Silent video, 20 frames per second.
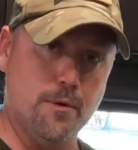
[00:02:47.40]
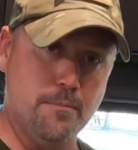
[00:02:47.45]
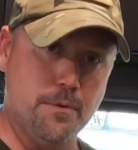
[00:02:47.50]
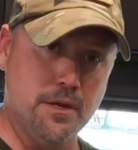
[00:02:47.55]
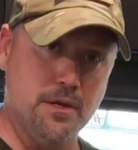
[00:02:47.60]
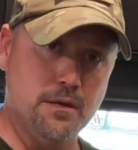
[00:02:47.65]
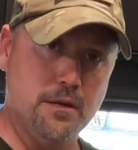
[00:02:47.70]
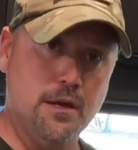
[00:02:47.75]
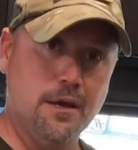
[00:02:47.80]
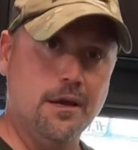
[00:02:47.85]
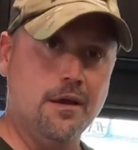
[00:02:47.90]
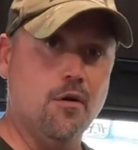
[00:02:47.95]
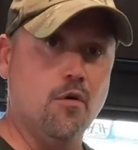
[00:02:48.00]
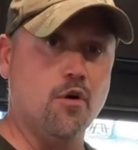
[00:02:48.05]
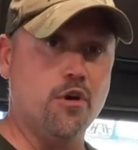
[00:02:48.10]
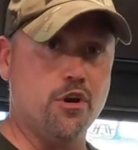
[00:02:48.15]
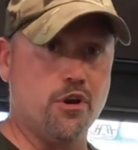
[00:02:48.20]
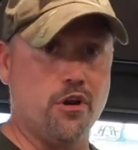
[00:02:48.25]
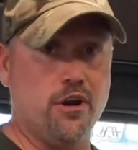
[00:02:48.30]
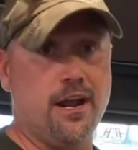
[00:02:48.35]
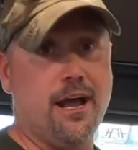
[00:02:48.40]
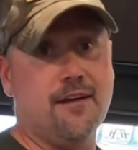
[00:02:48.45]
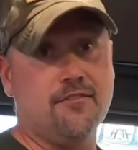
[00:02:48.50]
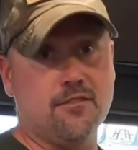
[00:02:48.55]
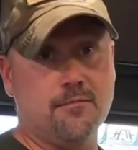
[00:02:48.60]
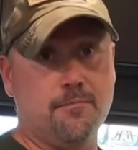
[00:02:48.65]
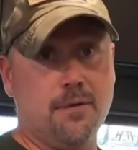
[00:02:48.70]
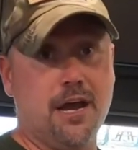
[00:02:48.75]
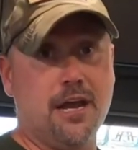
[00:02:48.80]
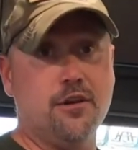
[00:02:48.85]
rip it, or you're going to
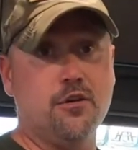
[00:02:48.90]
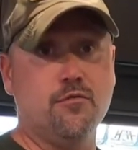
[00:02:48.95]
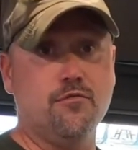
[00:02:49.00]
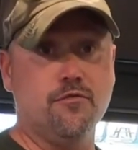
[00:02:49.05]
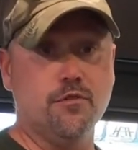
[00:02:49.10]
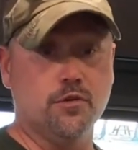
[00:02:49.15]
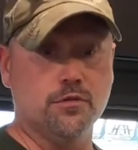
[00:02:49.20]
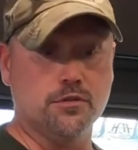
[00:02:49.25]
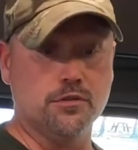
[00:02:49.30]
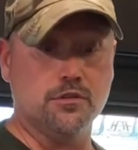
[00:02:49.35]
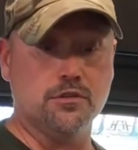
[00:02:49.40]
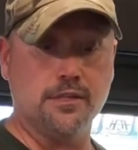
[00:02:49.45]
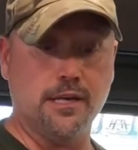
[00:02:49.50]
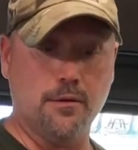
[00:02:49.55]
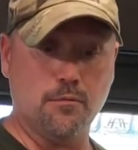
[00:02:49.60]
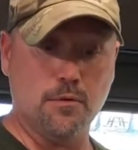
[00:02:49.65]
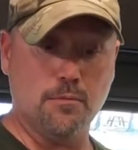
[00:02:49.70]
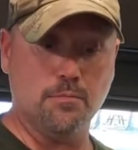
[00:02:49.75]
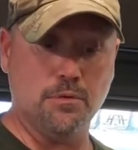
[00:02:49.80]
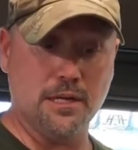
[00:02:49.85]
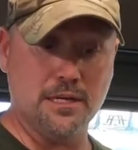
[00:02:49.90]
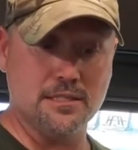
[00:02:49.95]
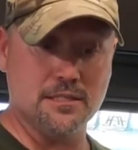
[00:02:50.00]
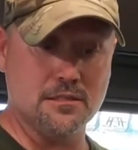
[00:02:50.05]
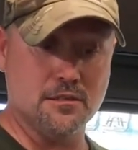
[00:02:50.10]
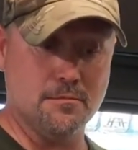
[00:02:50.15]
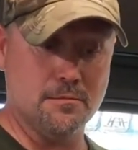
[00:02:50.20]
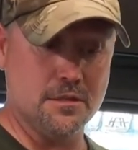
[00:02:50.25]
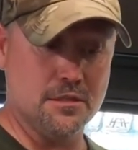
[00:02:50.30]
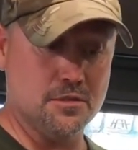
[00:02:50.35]
have to buy new filters and
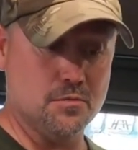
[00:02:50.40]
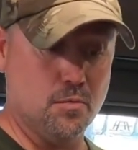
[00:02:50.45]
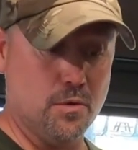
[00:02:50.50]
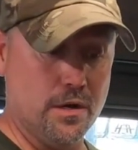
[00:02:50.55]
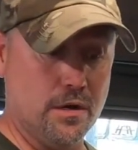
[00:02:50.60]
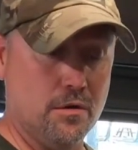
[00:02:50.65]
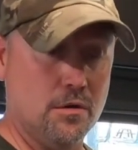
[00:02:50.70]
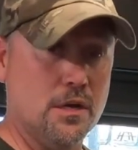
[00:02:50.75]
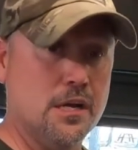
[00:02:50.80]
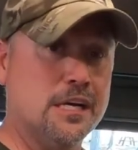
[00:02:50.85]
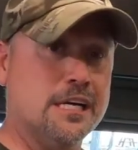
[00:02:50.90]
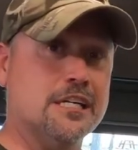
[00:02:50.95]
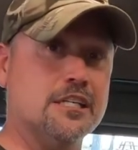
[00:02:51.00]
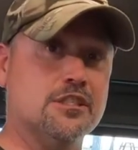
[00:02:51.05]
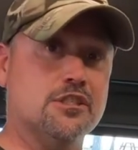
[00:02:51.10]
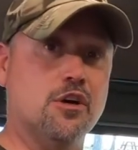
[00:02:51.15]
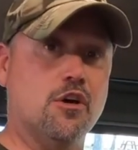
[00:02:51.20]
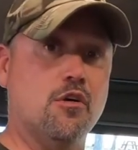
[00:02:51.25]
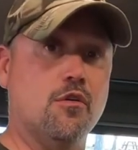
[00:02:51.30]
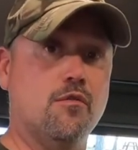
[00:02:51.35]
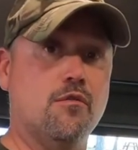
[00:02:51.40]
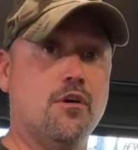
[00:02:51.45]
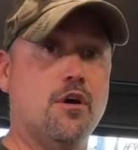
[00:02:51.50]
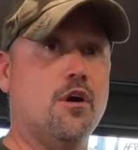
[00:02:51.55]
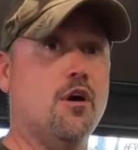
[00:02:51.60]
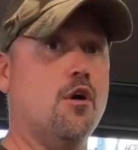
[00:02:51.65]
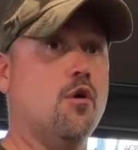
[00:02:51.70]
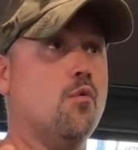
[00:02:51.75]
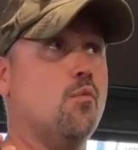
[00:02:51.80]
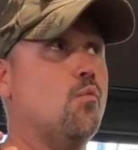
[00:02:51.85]
replace them as well. So
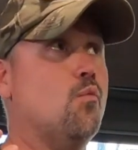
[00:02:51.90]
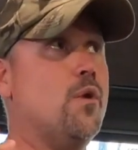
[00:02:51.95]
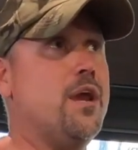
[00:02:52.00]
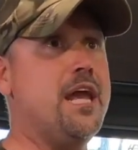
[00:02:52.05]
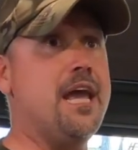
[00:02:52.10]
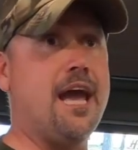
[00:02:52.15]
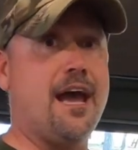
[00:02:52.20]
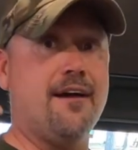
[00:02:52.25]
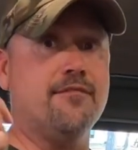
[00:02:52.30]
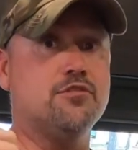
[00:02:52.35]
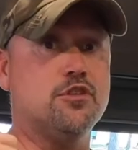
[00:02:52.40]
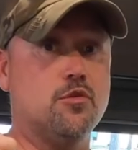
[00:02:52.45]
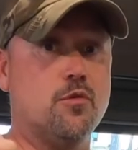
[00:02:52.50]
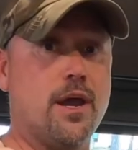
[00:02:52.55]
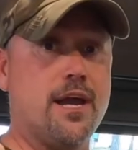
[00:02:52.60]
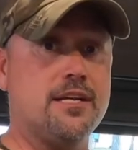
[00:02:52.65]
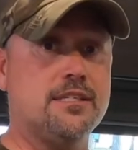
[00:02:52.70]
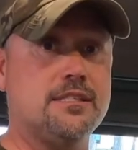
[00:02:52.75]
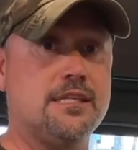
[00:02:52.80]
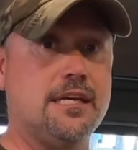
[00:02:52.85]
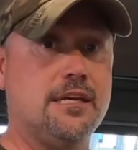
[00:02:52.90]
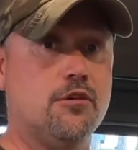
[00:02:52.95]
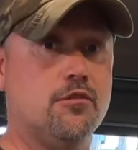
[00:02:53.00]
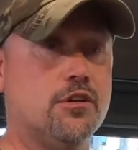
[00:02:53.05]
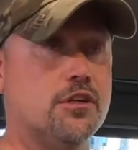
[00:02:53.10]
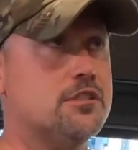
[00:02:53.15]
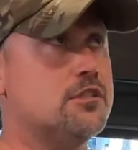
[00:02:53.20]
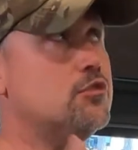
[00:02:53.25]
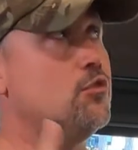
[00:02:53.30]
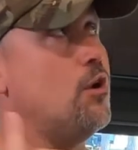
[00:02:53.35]
we have 2 AC
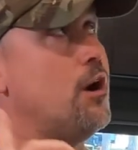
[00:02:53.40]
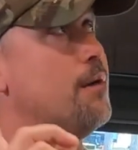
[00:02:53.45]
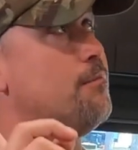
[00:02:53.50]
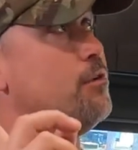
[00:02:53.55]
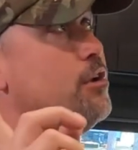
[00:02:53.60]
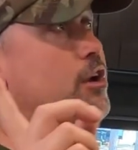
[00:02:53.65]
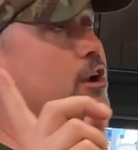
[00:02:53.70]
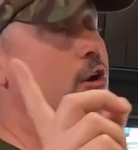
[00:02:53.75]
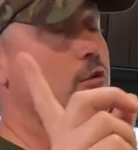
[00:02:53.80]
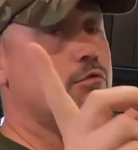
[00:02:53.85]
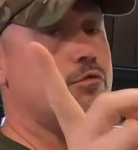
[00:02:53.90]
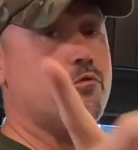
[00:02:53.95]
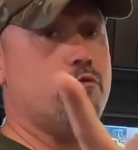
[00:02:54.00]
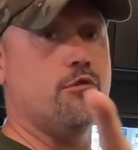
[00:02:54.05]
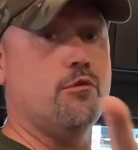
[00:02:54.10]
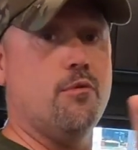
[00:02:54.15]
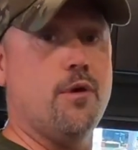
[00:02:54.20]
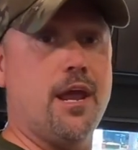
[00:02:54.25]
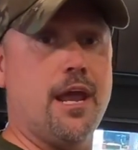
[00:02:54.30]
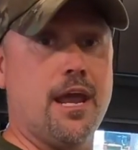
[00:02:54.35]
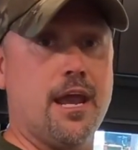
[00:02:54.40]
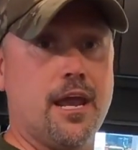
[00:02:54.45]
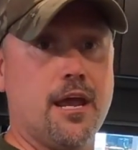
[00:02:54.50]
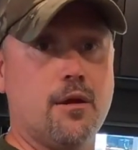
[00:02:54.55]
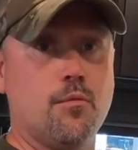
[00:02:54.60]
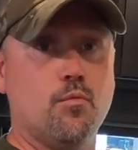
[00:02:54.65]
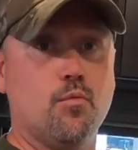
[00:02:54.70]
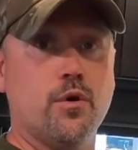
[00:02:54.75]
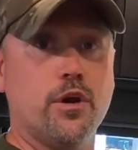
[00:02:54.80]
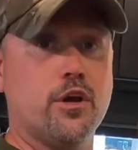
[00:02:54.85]
units, so I'm going to go through
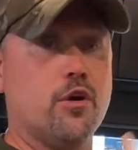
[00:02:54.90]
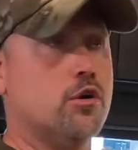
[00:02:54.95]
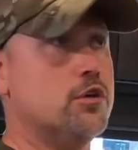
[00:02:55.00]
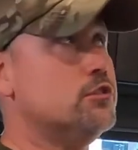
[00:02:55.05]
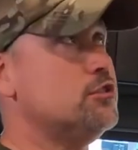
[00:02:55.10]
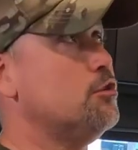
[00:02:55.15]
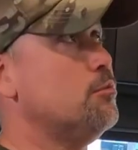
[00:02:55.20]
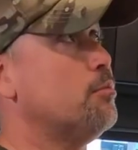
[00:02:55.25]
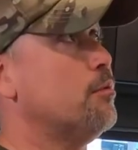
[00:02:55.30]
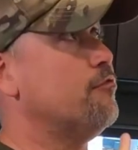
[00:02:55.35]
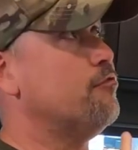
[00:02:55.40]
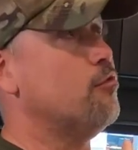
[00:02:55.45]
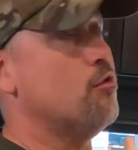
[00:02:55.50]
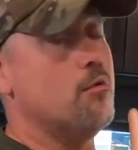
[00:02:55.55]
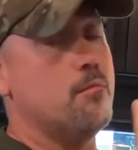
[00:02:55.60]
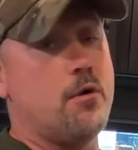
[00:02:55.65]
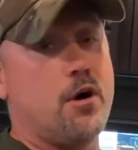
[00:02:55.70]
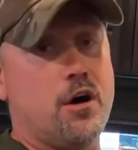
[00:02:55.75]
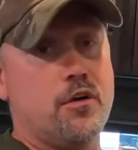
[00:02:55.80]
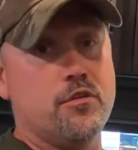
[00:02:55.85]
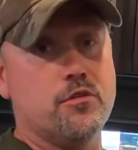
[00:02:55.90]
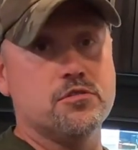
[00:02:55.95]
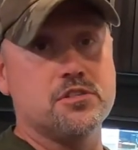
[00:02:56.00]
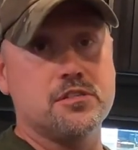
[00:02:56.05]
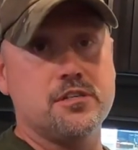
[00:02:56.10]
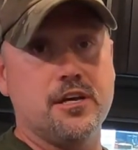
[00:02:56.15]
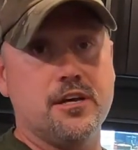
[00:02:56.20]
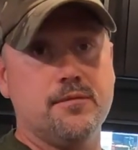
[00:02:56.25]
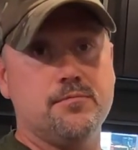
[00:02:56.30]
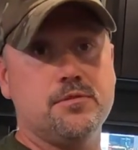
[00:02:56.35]
and we're going to perform all
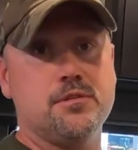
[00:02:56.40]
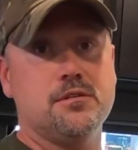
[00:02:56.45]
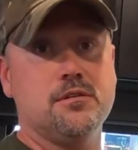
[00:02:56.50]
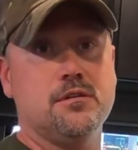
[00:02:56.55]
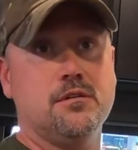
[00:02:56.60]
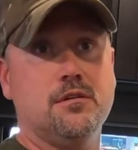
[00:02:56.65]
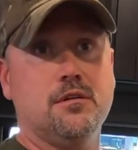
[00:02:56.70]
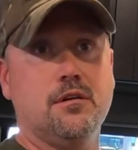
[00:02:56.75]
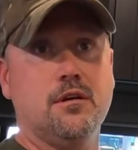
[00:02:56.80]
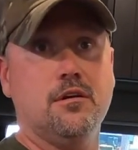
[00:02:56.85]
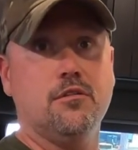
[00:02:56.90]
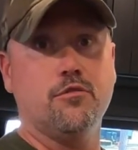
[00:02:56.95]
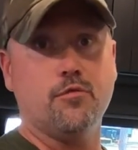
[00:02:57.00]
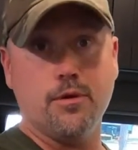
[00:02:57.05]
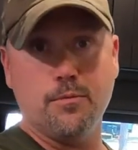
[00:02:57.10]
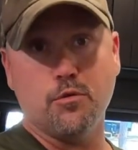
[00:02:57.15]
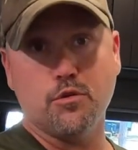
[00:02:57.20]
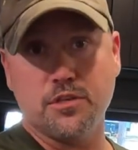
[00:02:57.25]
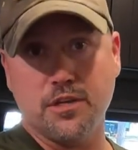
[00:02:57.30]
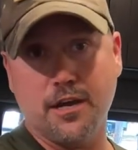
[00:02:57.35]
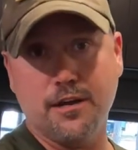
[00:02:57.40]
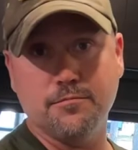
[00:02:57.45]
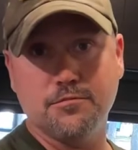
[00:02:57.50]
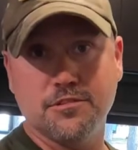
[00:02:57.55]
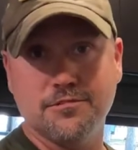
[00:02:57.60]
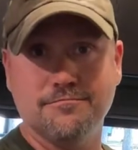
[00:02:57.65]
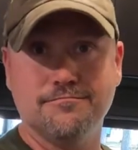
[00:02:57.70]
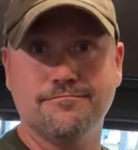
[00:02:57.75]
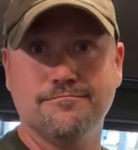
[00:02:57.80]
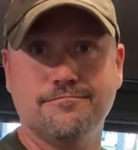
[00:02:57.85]
those steps 3 more
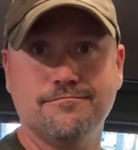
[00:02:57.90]
times.